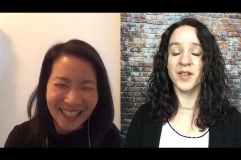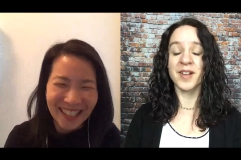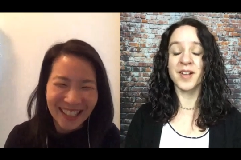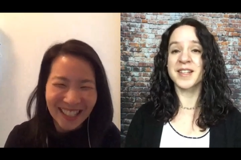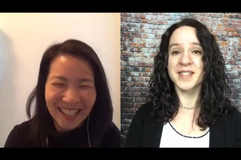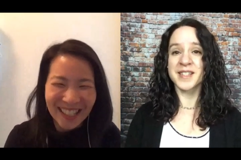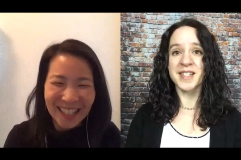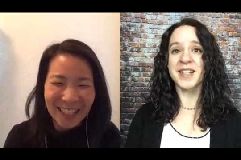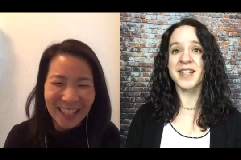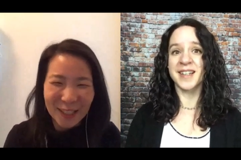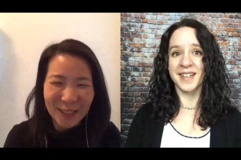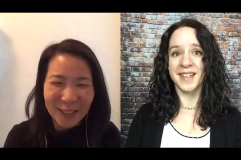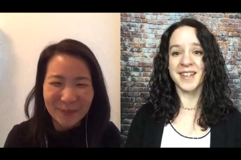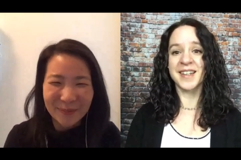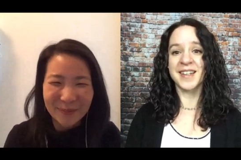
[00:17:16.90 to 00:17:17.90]
Speaker 1: so oh,
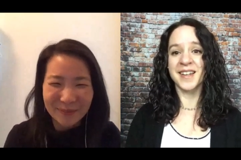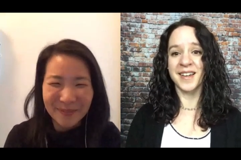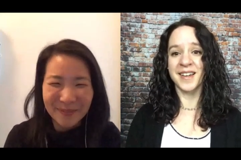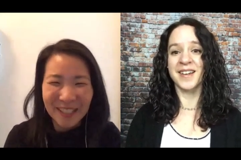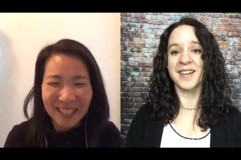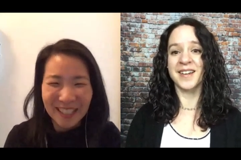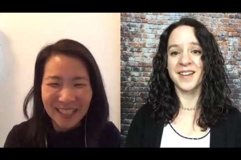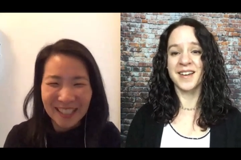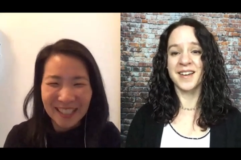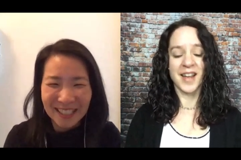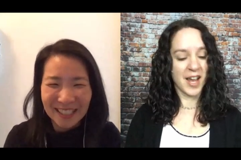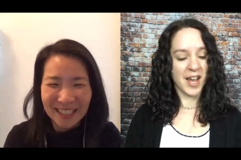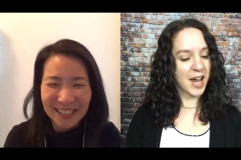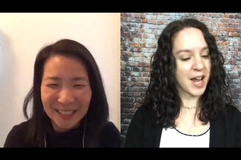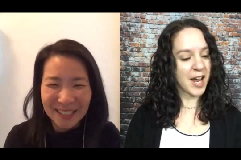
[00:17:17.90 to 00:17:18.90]
yeah.
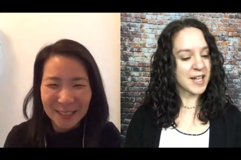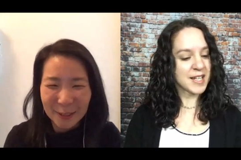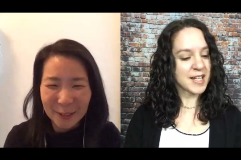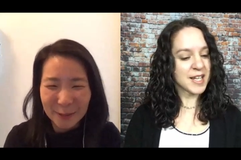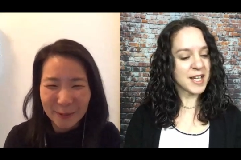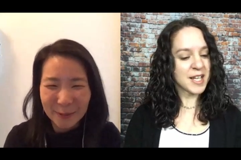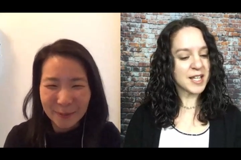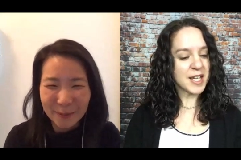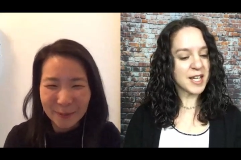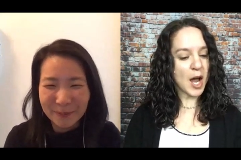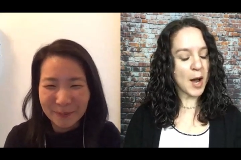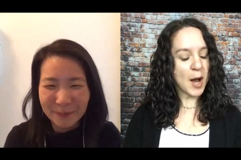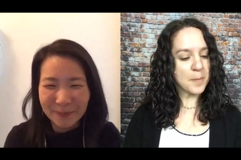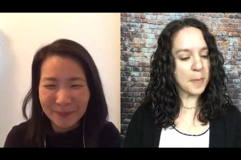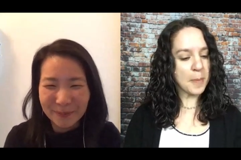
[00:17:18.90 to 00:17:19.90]
yeah.
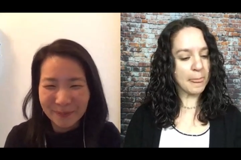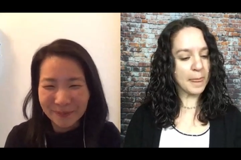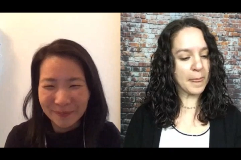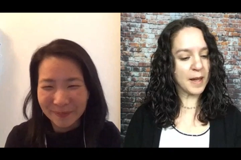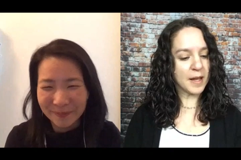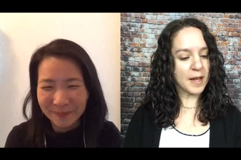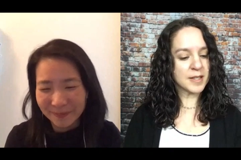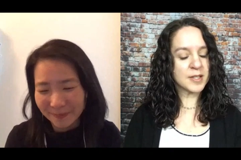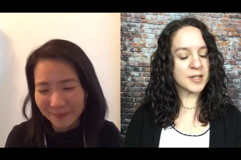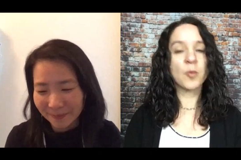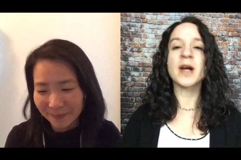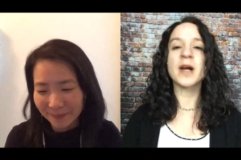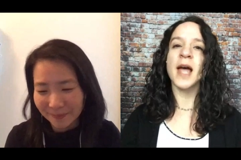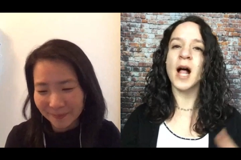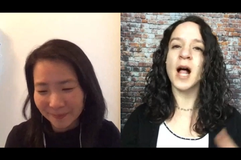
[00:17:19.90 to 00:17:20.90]
Um
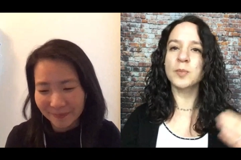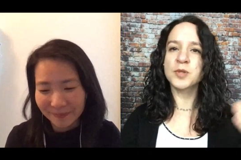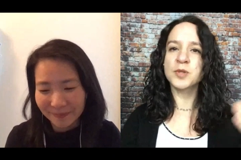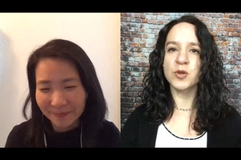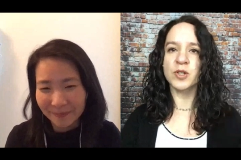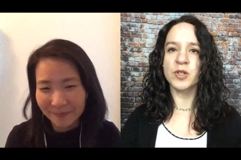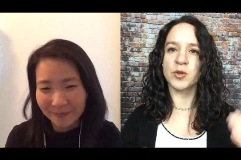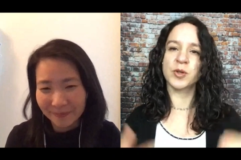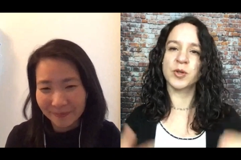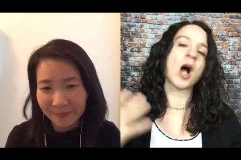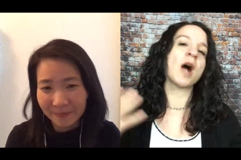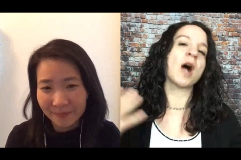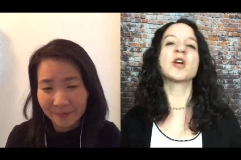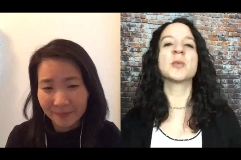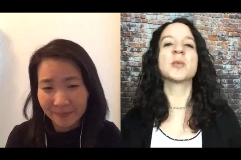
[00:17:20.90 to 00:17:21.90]
so what helps you in
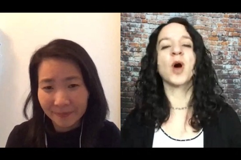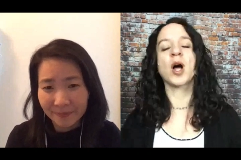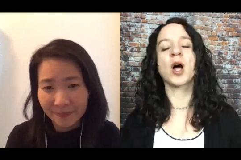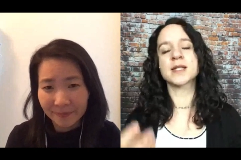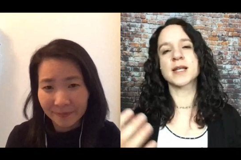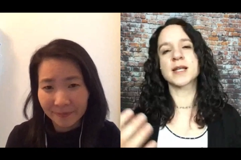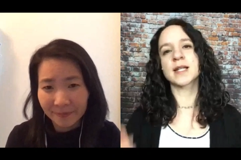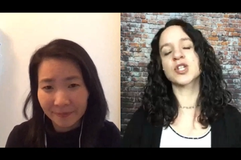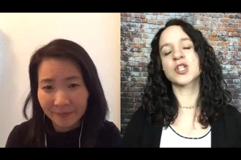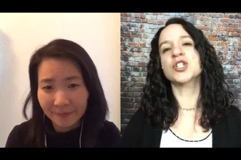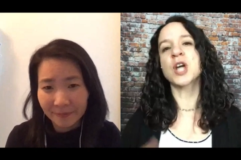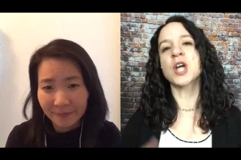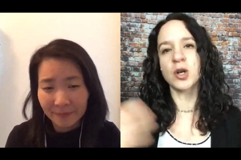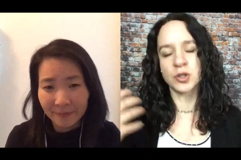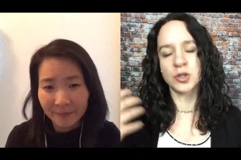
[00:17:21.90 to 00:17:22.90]
your recovery
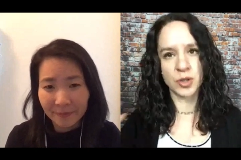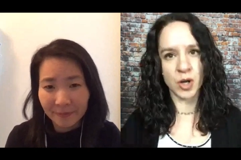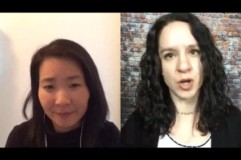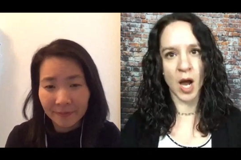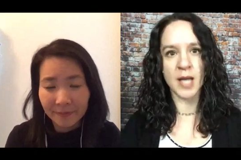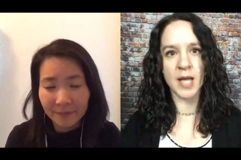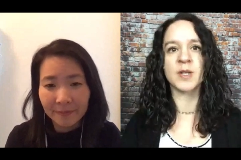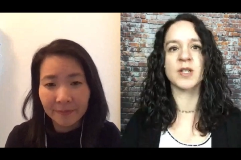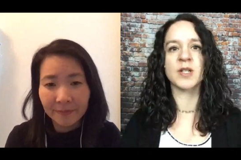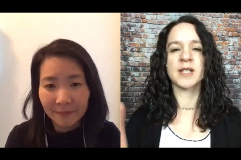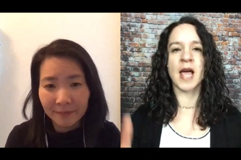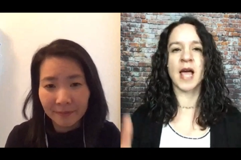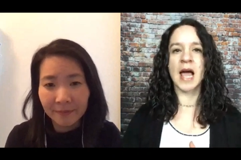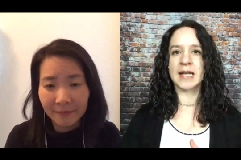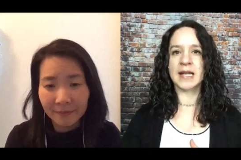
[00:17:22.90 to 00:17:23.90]
process? Like you talk to your
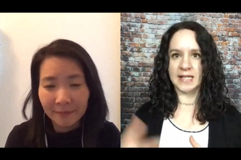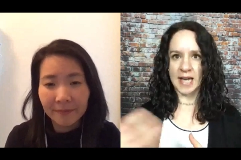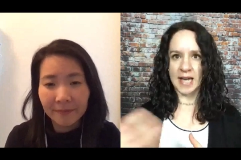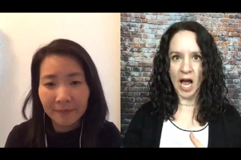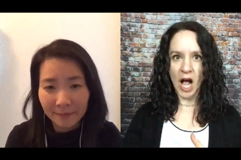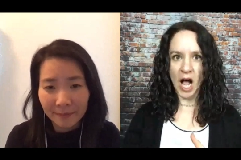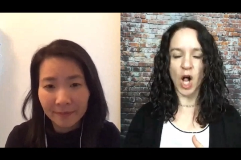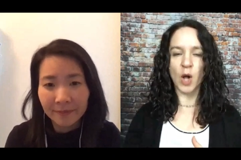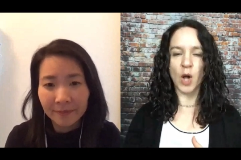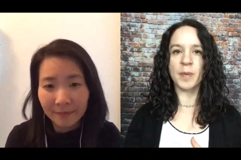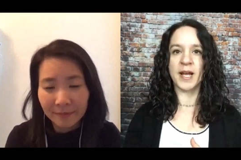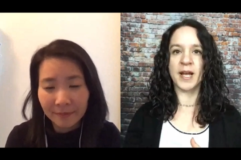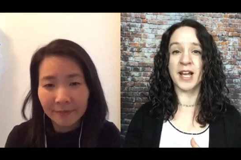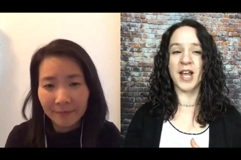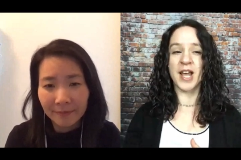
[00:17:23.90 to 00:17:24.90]
husband, you say, I need
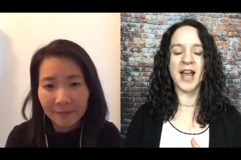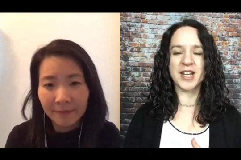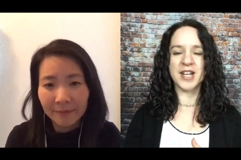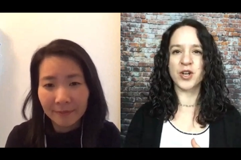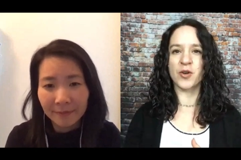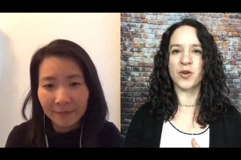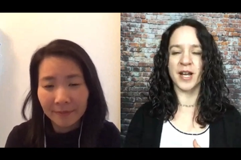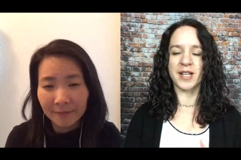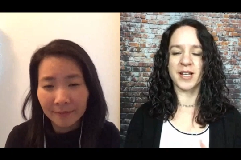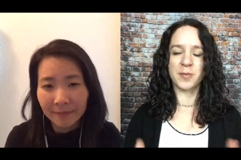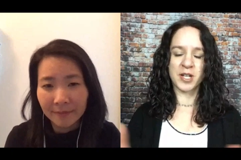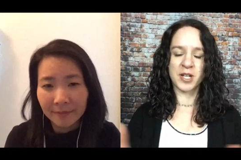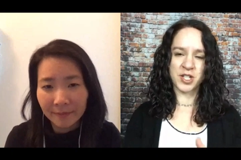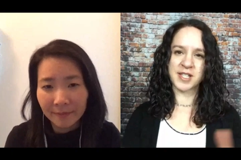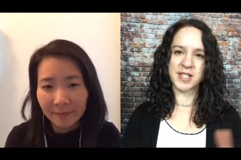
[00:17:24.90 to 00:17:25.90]
help. And I, I know
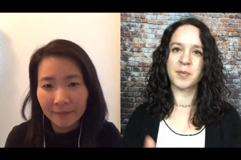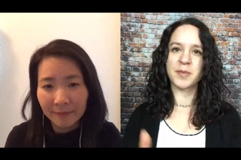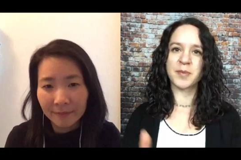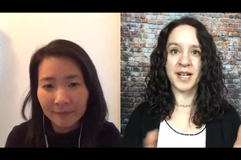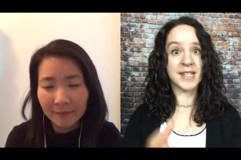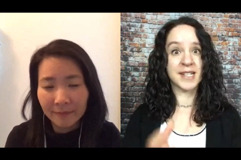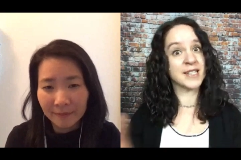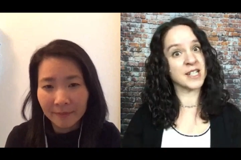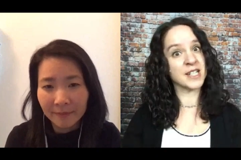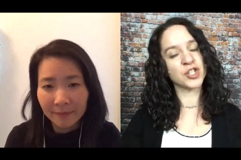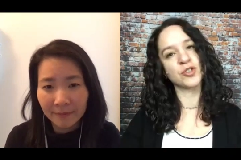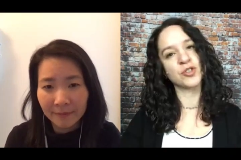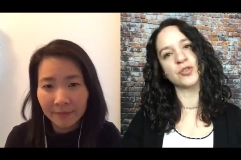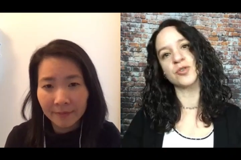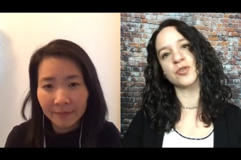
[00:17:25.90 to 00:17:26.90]
like you mentioned something that
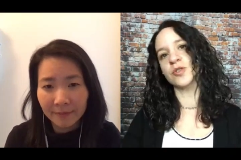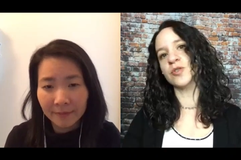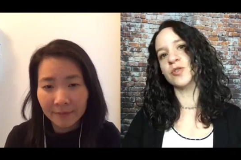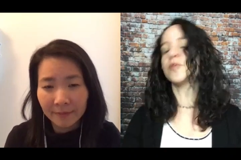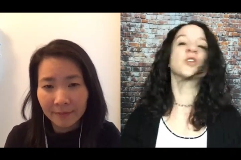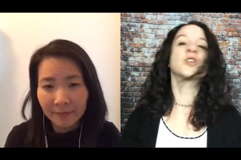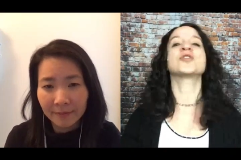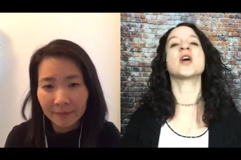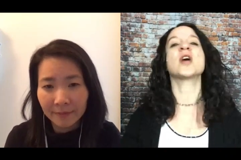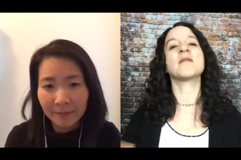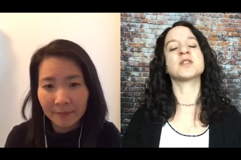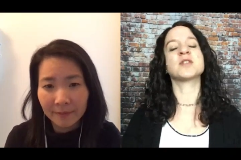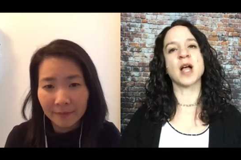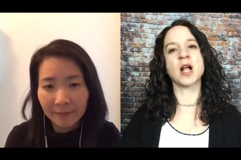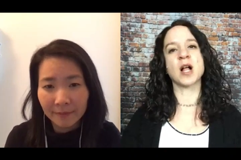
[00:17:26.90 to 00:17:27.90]
you did too to, for
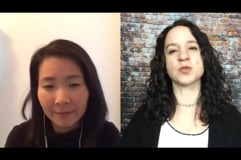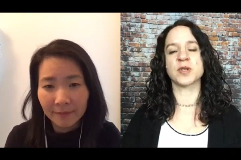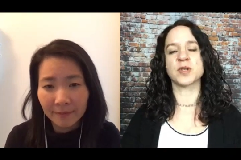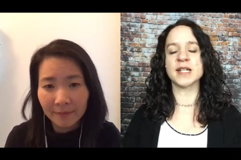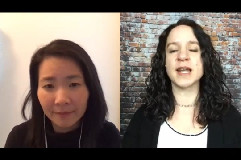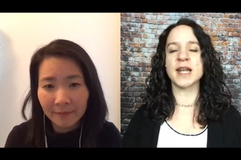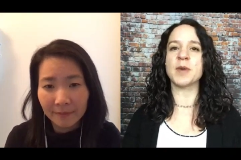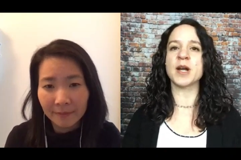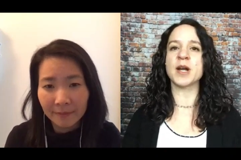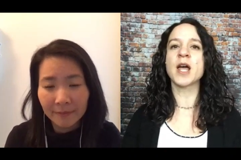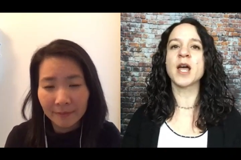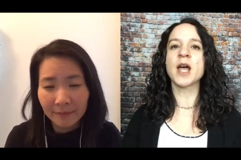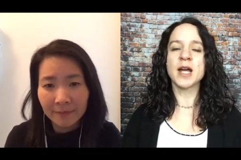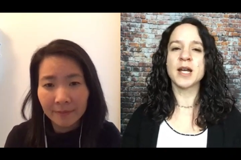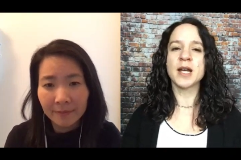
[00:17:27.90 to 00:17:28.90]
you to have some help during the
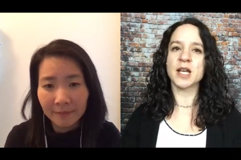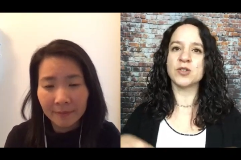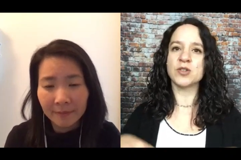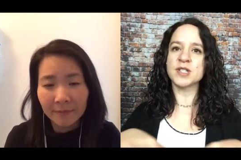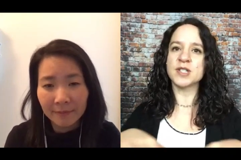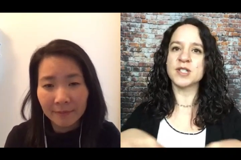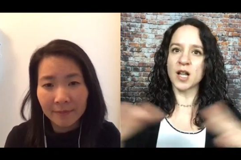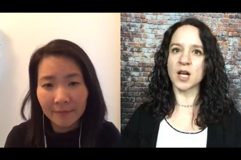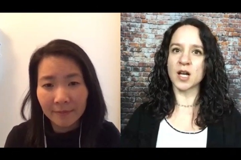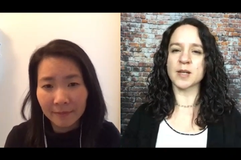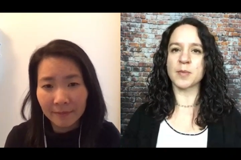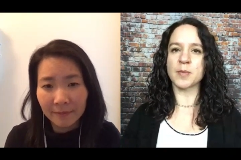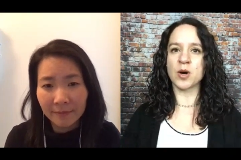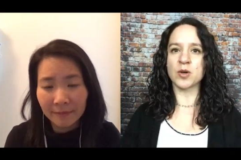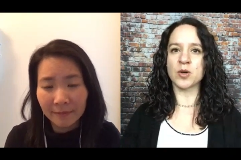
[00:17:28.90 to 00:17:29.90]
day, but can you
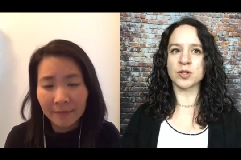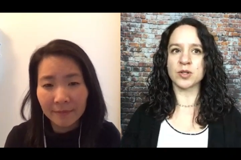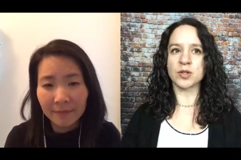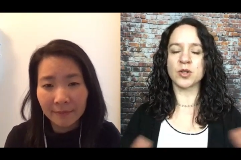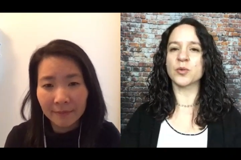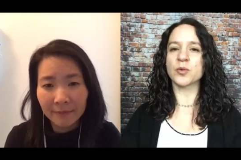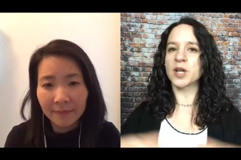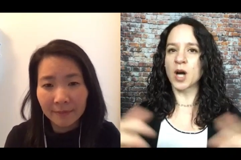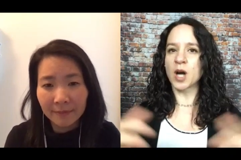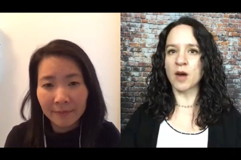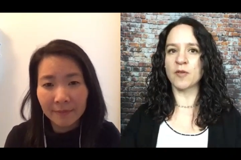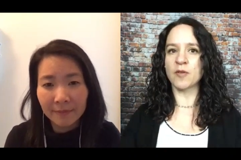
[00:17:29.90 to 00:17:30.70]
tell us about your